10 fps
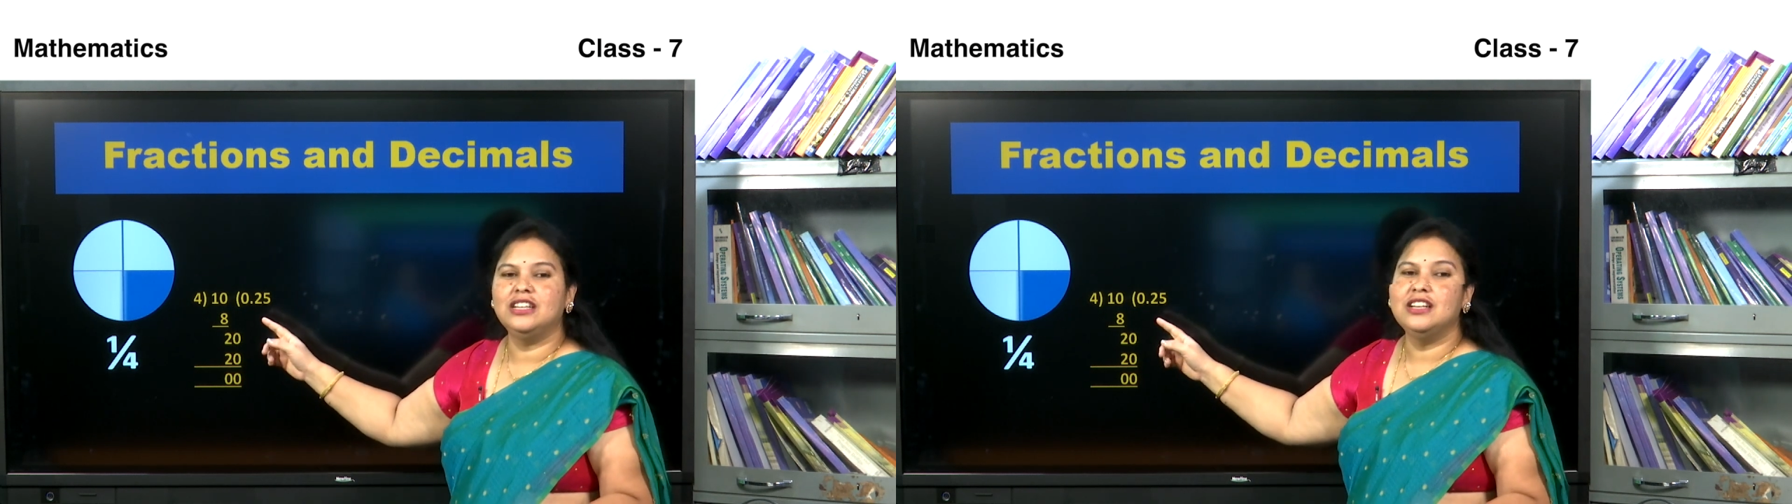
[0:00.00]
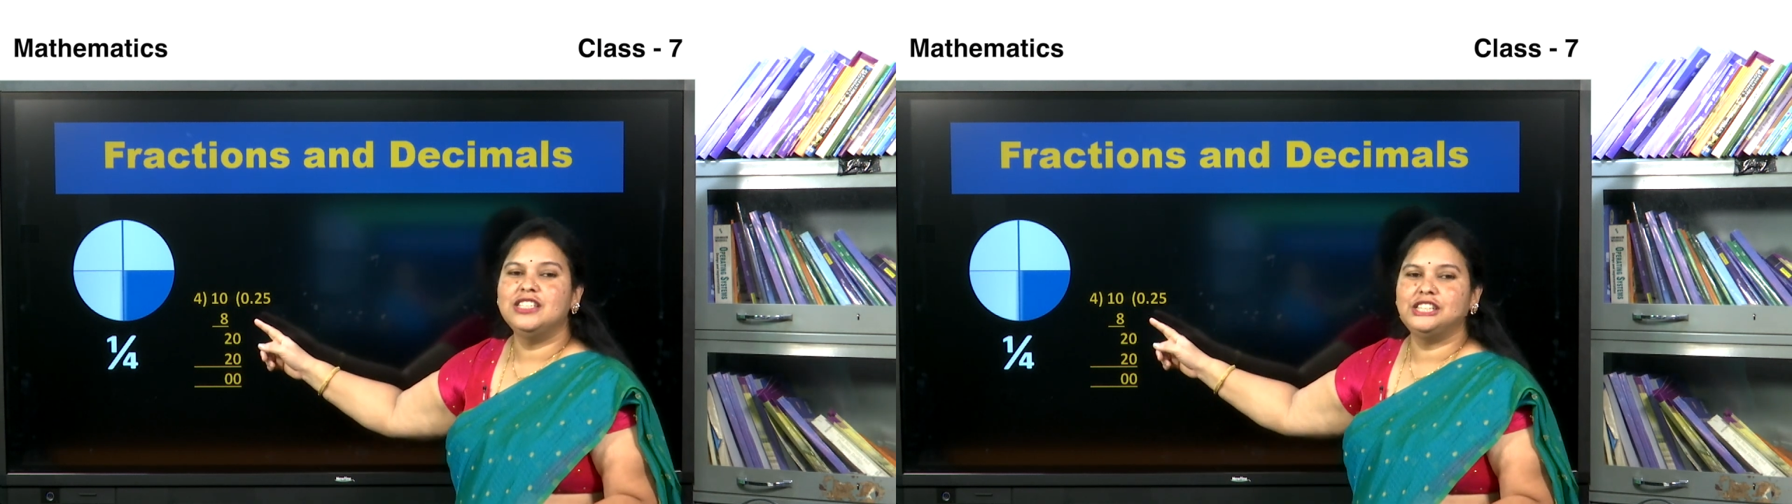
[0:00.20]

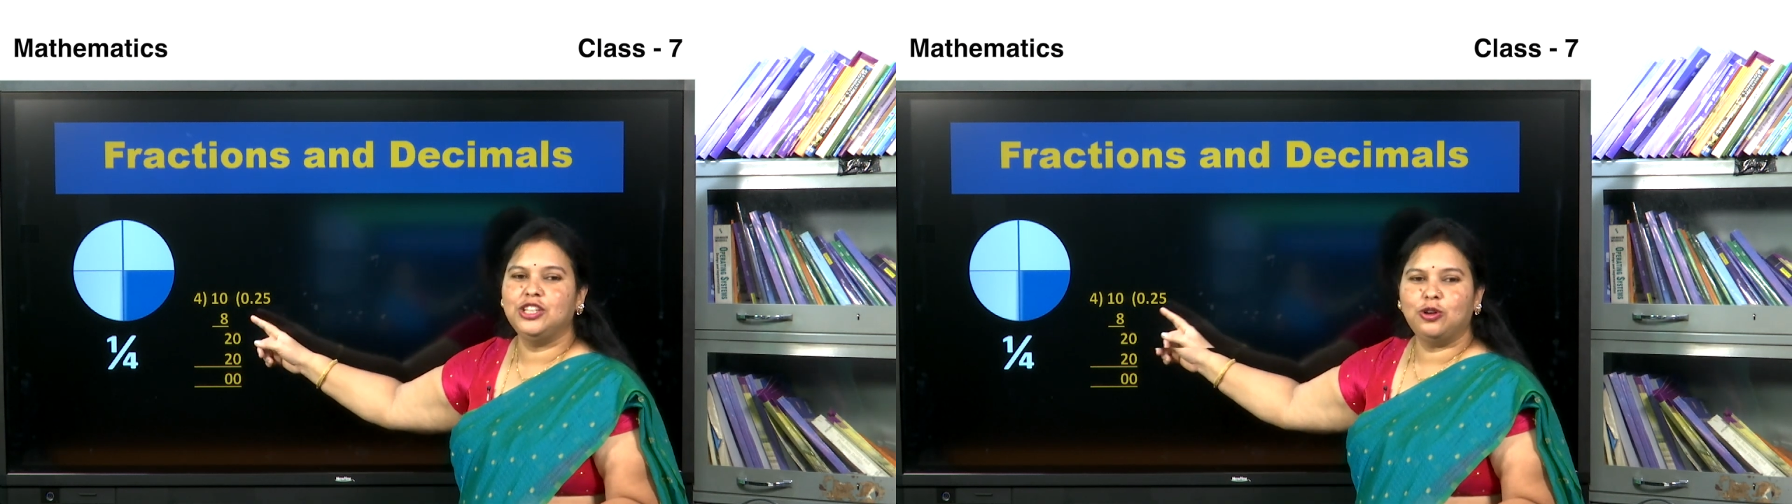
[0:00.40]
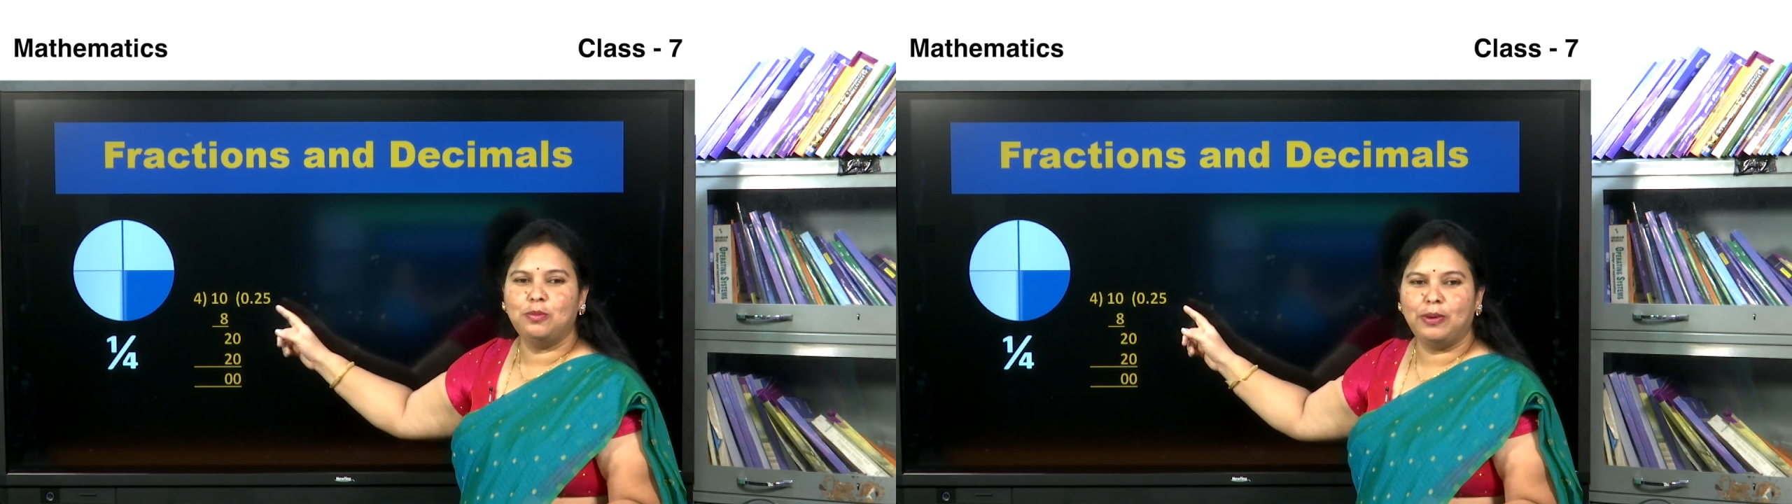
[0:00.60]

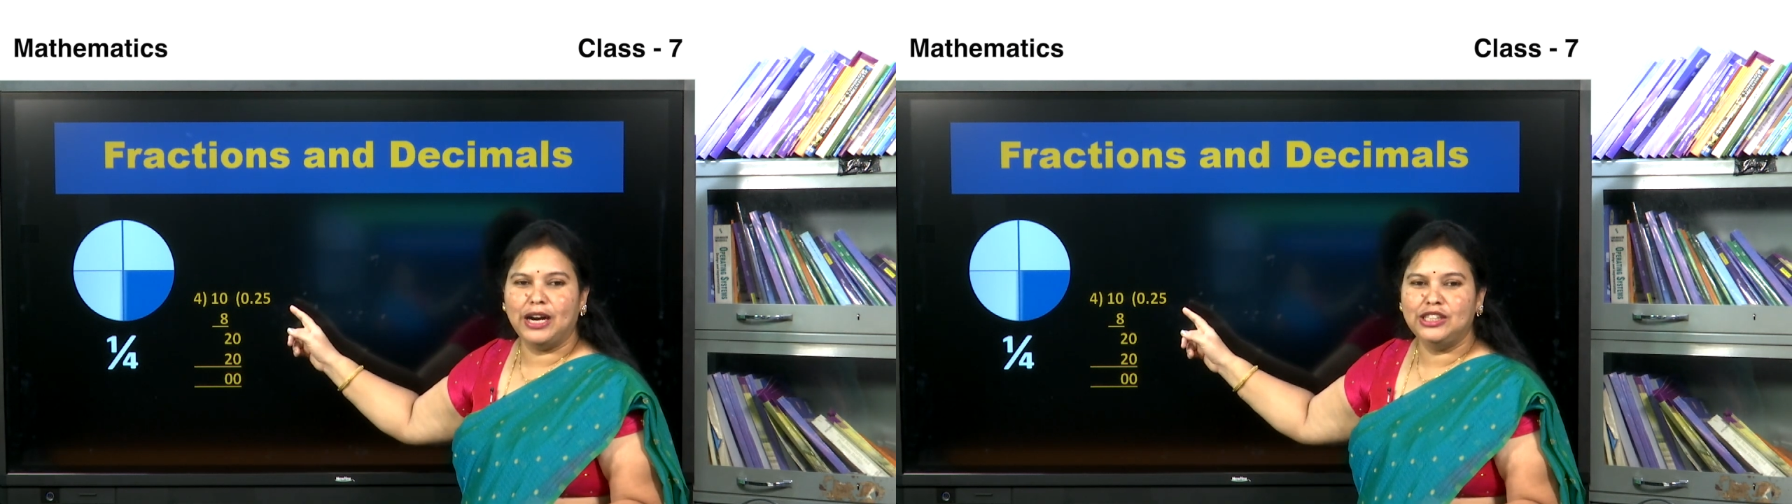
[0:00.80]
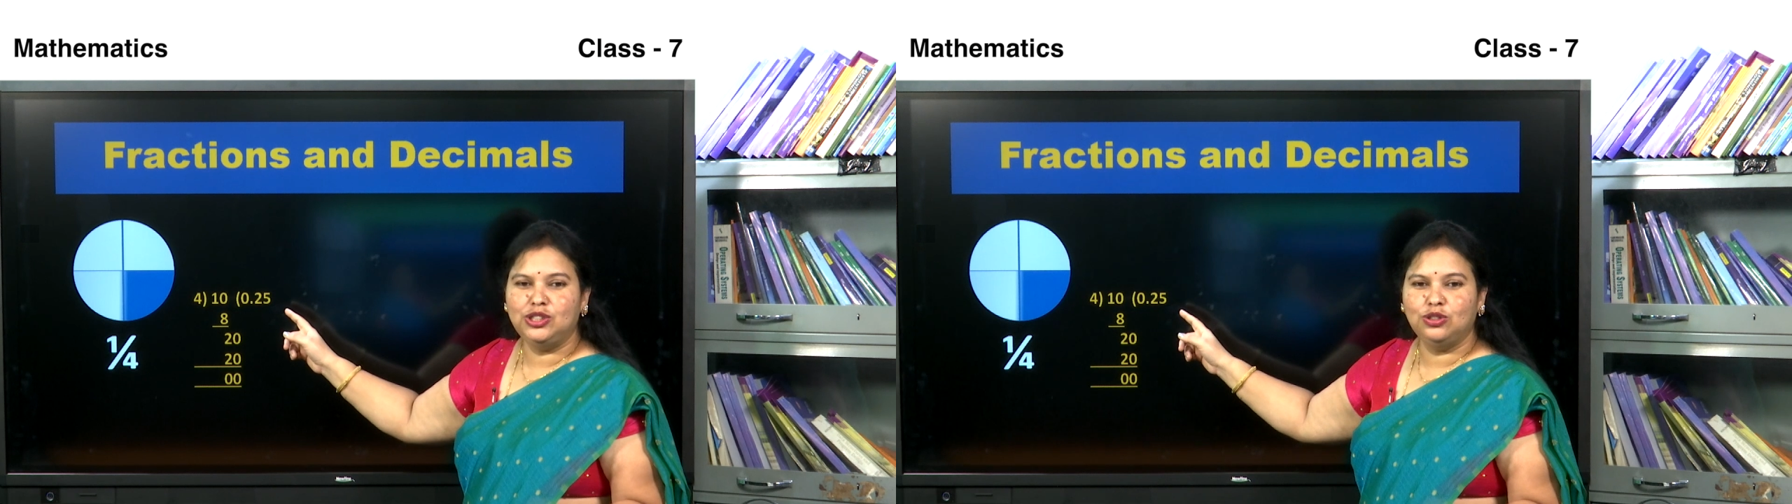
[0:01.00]

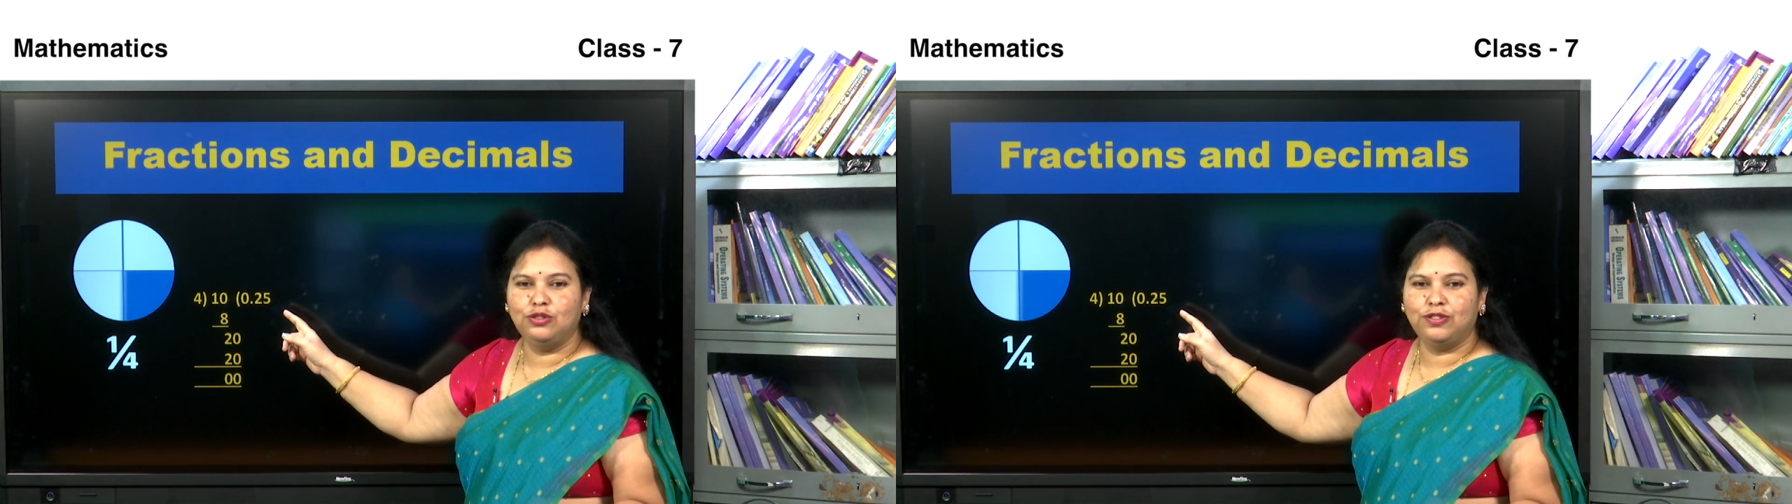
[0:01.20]
0.25